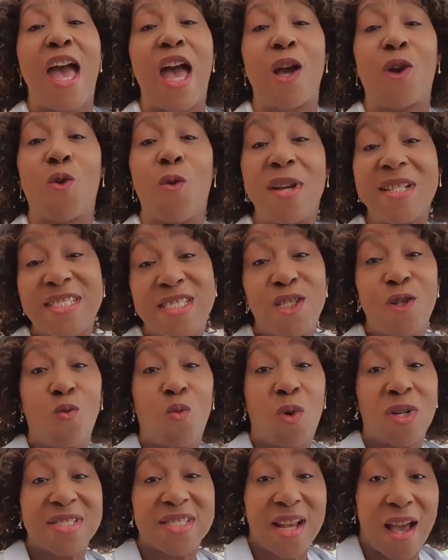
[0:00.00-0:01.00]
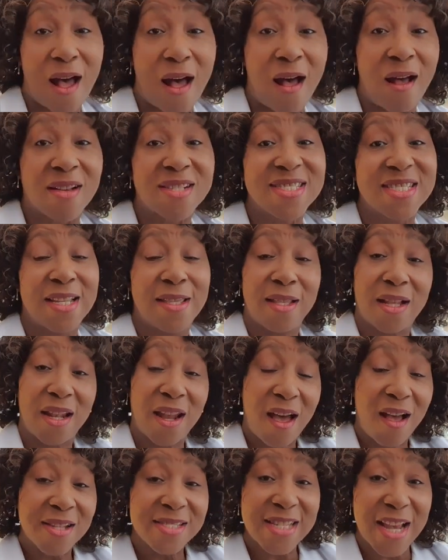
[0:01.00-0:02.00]
A question was asked in the
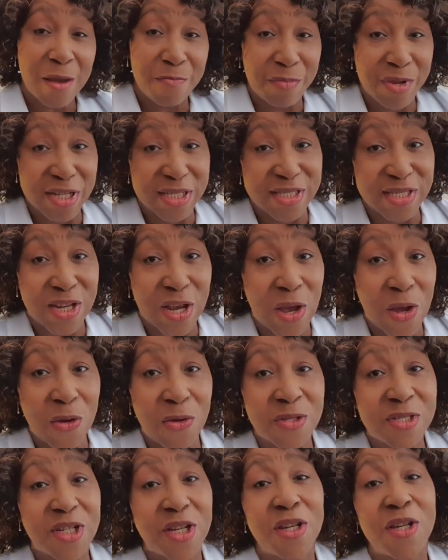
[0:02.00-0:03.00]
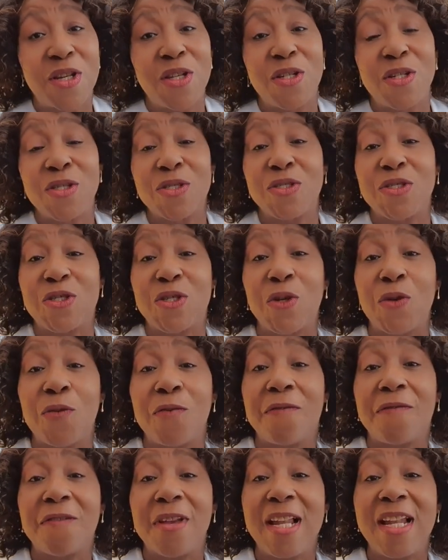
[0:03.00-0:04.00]
last episode
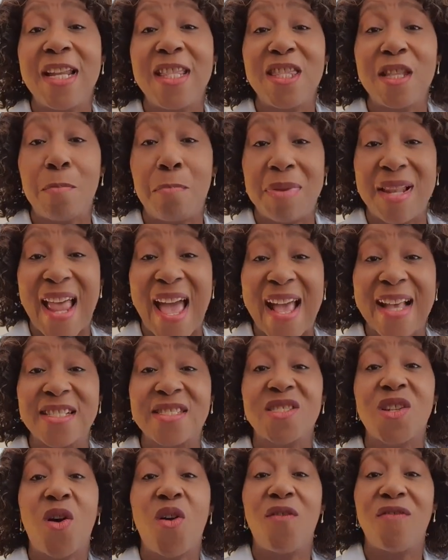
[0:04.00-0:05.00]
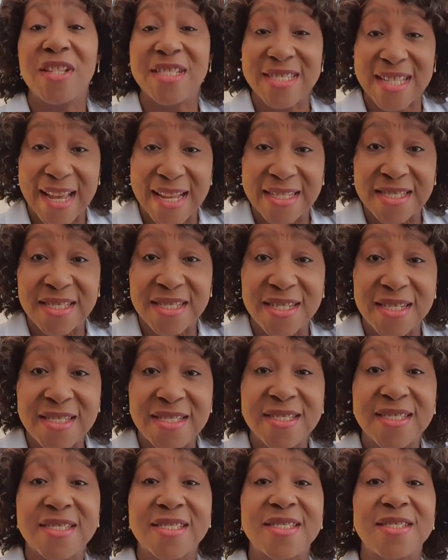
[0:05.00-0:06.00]
to fill in the blanks of a
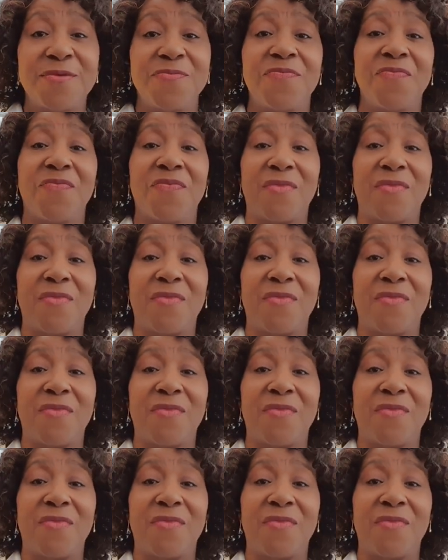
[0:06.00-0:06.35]
sentence.